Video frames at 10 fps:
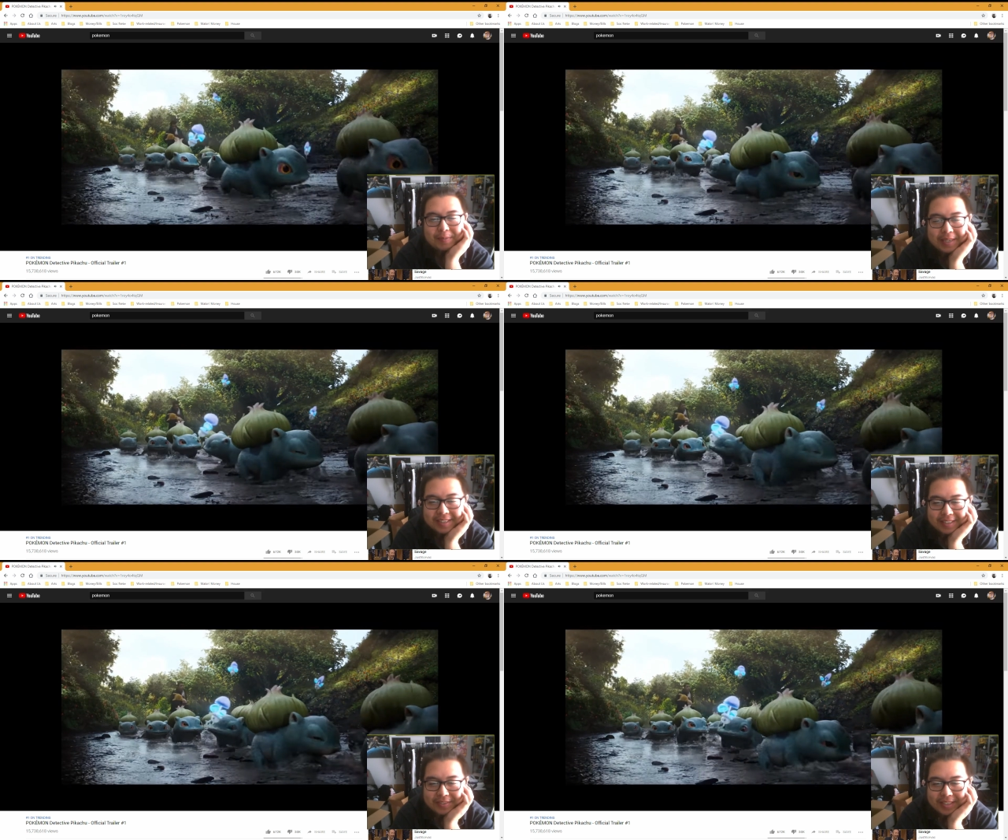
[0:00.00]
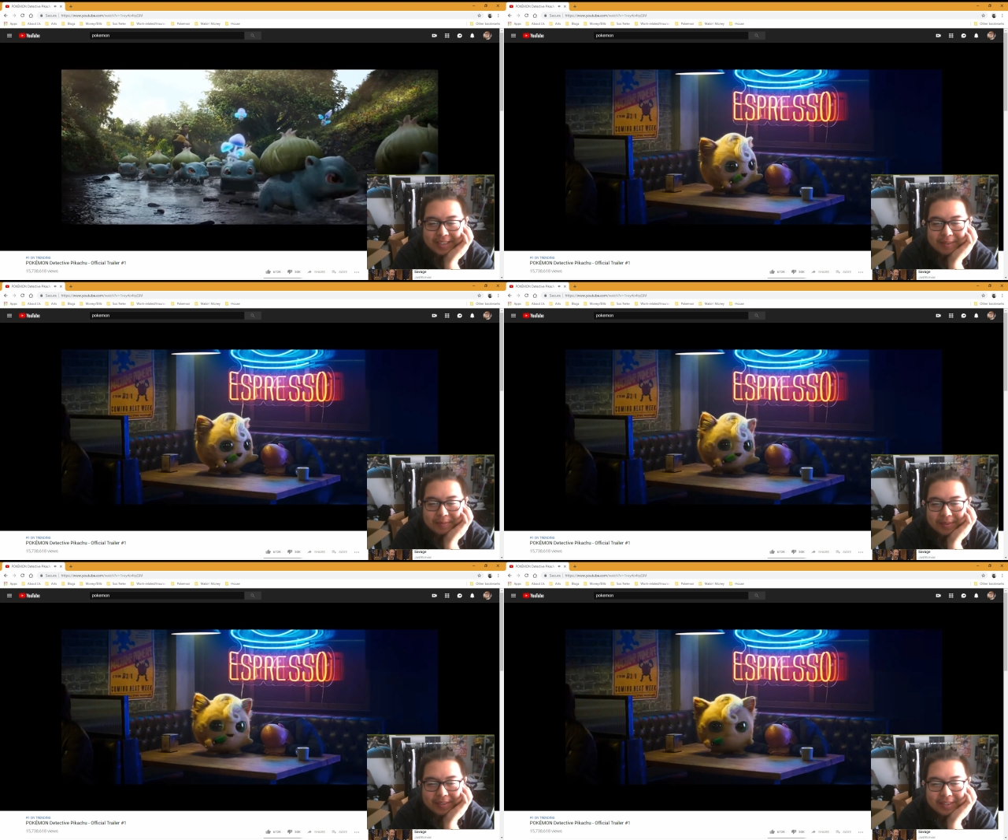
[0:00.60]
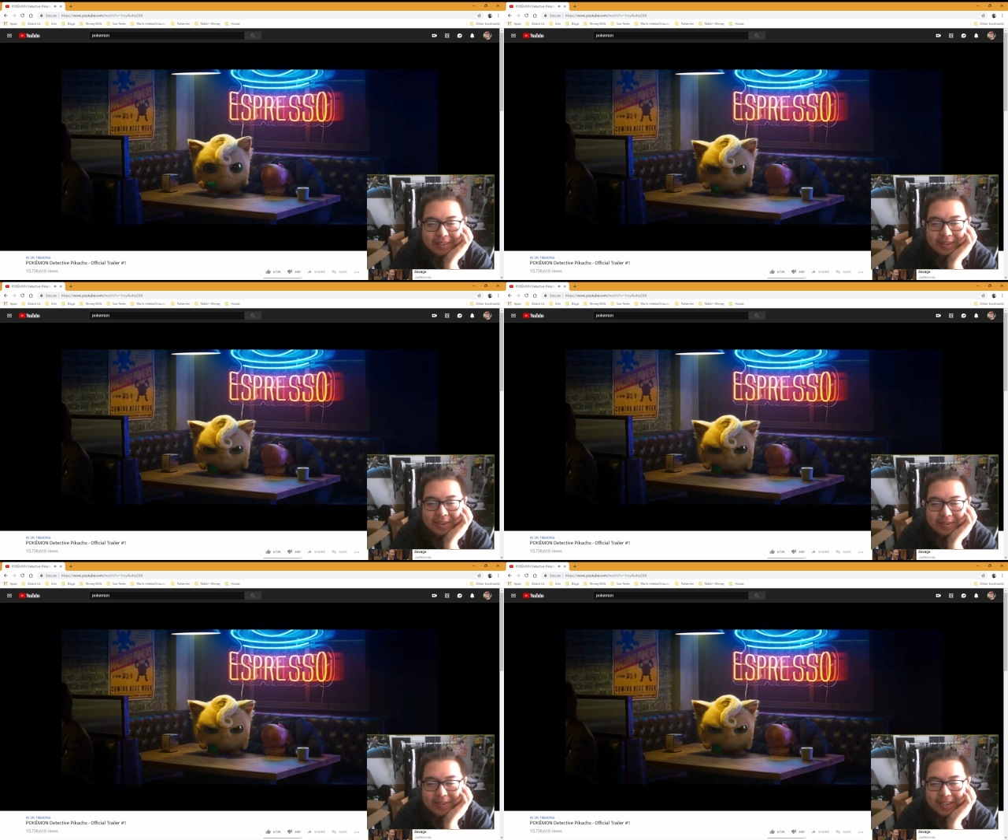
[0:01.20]
being so deep. Oh,
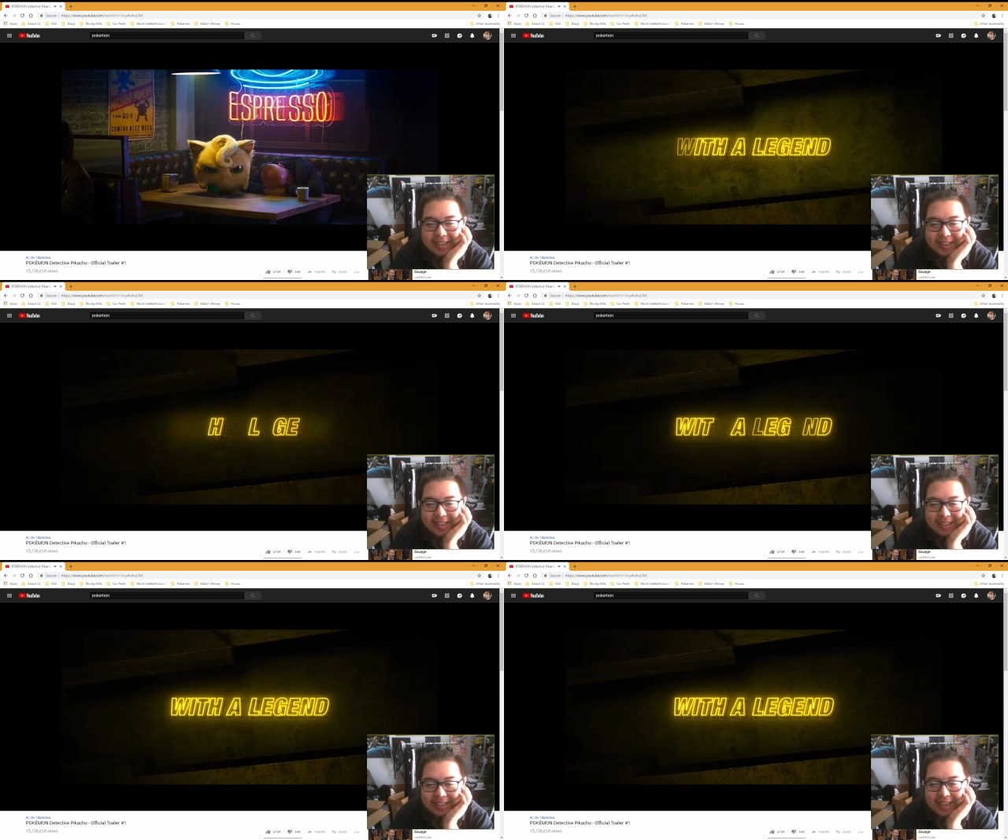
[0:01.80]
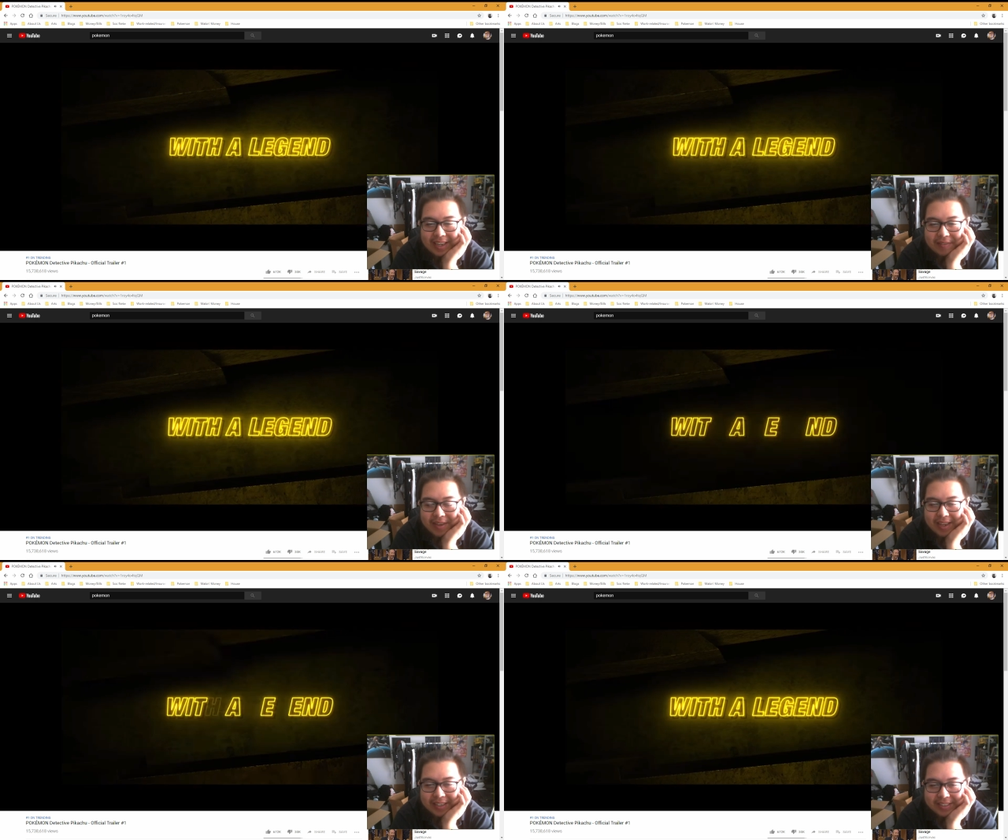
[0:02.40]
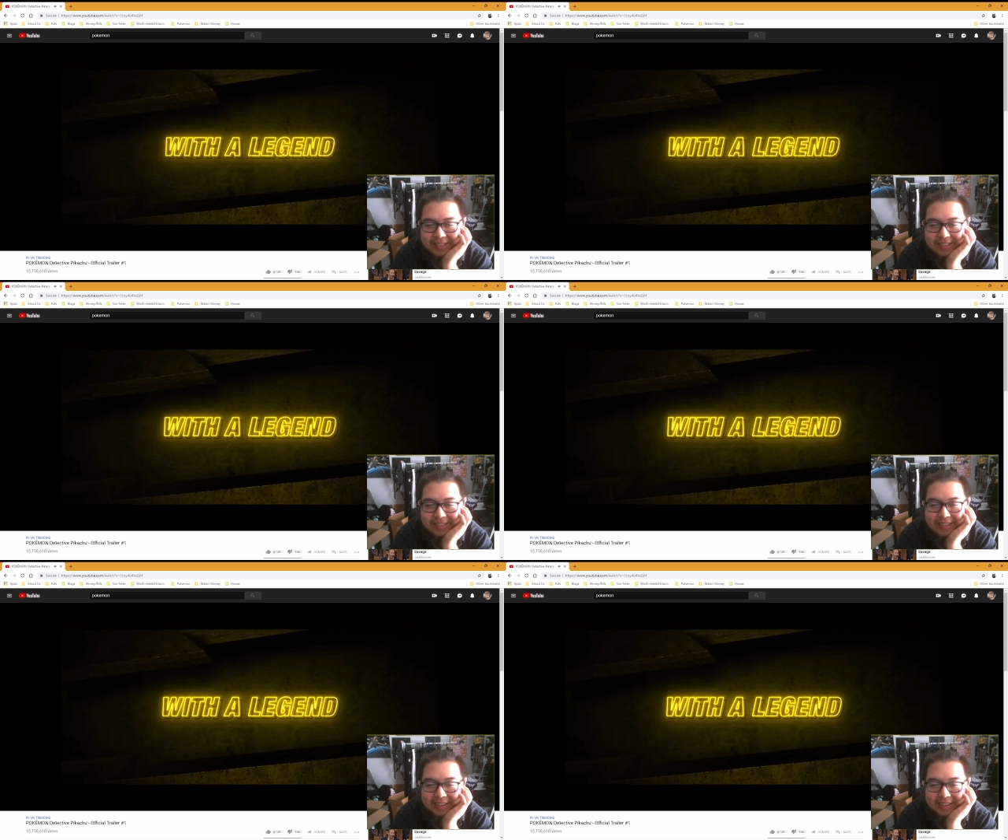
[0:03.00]
look at the live action!